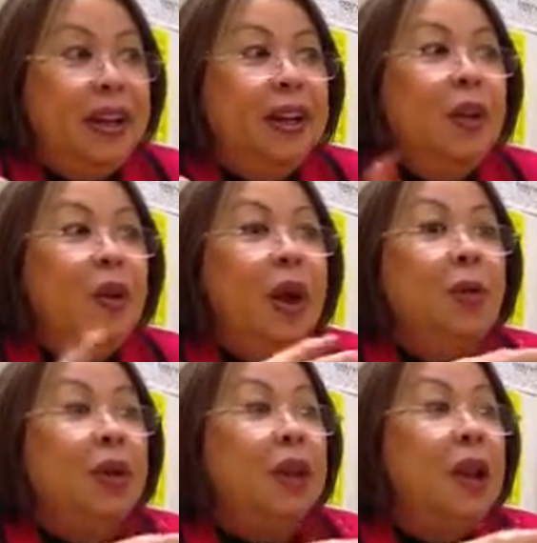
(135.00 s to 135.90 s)
So that
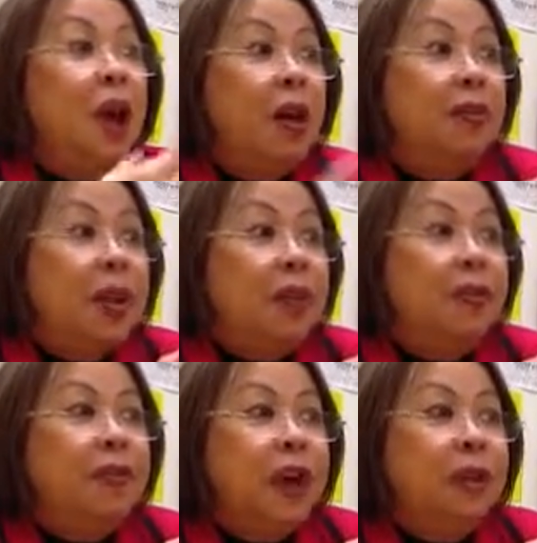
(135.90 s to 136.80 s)
was a lot of
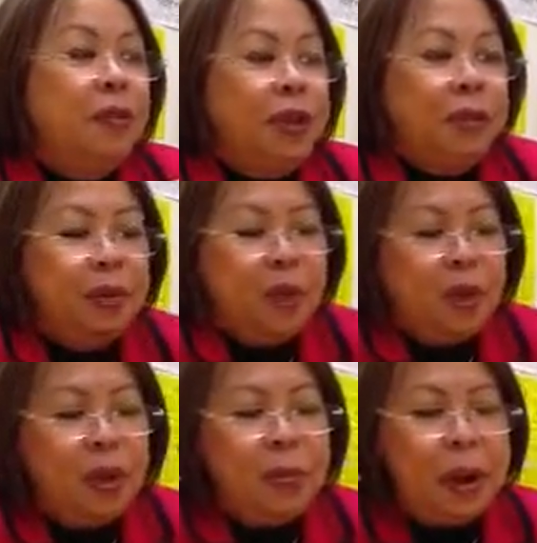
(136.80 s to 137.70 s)
sacrifice for them.
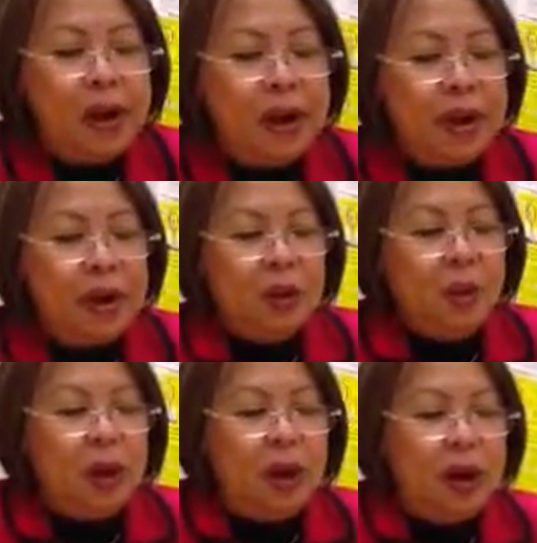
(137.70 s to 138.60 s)
So the barriers
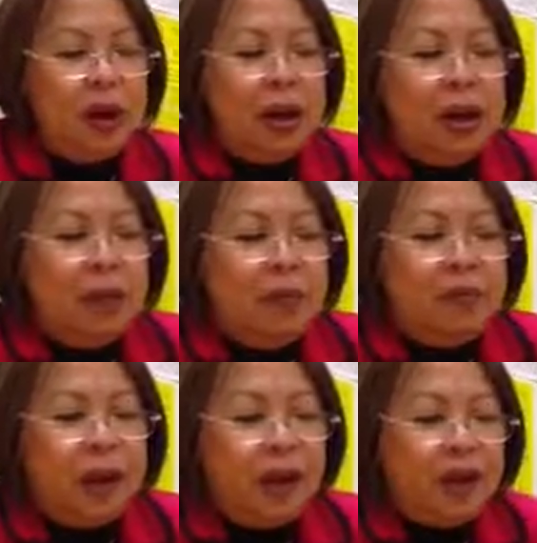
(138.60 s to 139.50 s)
were
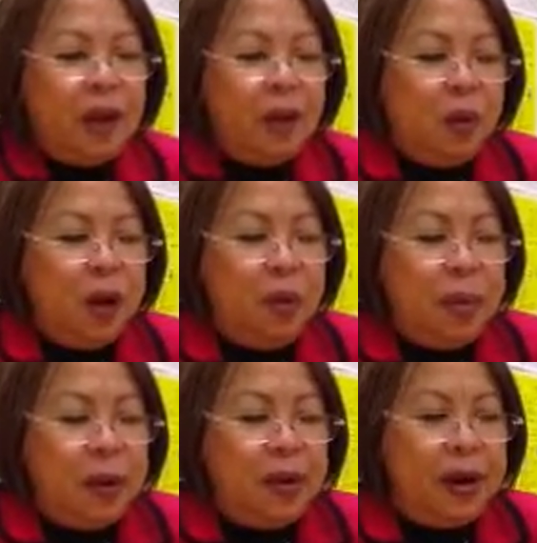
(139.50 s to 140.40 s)
facing real
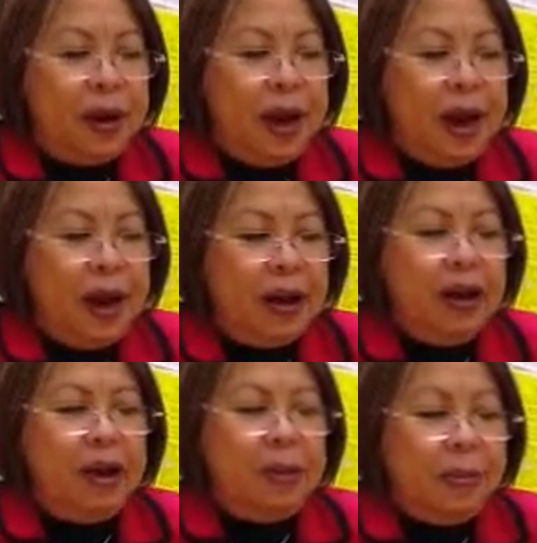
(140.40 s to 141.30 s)
America,
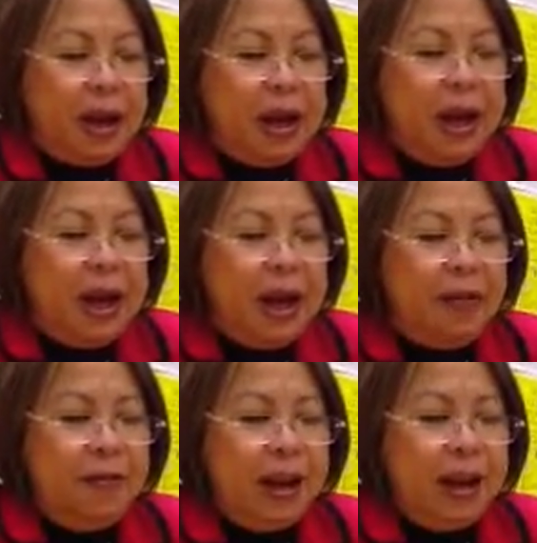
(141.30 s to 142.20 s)
making a
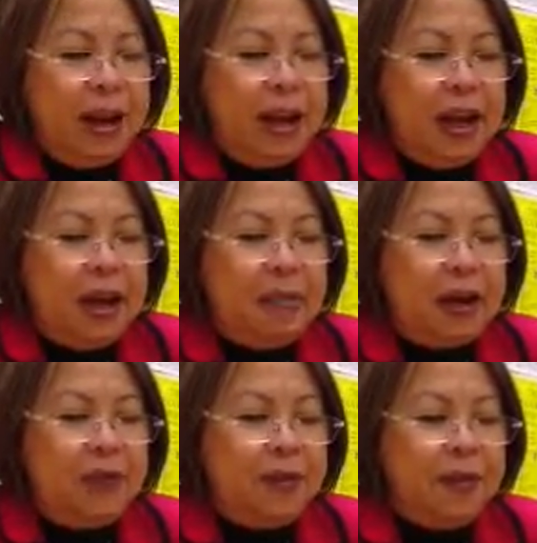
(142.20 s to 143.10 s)
living.
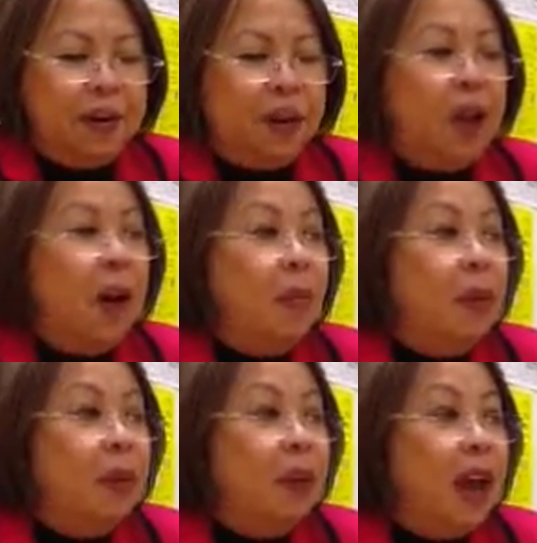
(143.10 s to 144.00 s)
My first job
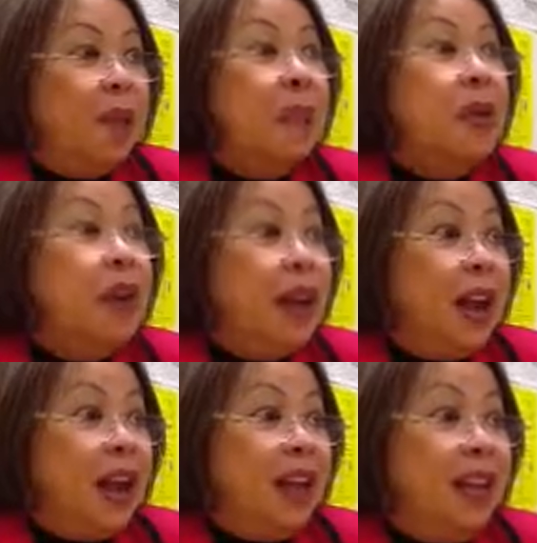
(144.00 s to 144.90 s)
was at Burger
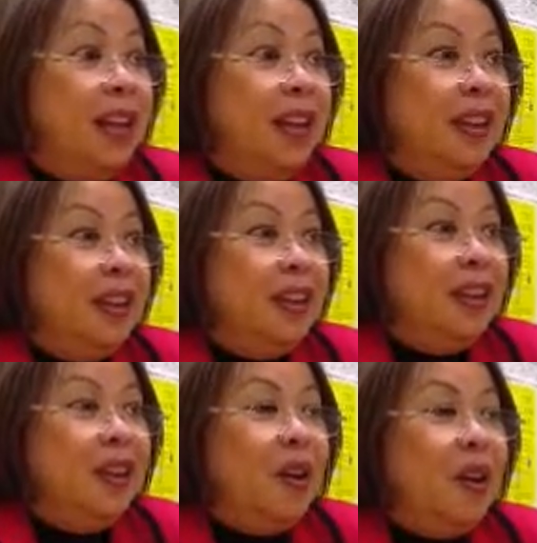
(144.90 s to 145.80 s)
King
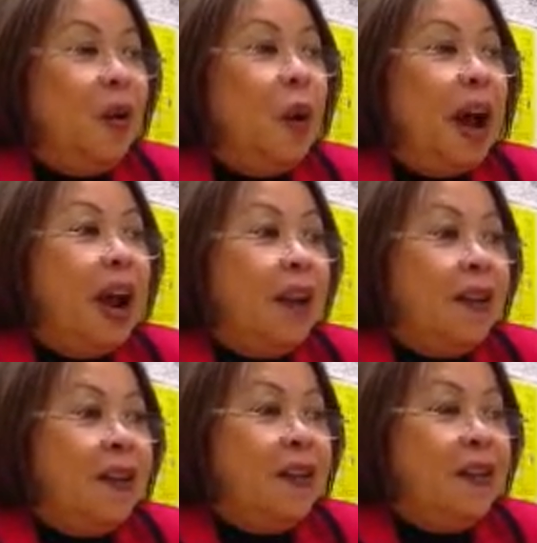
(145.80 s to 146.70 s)
on Weiler.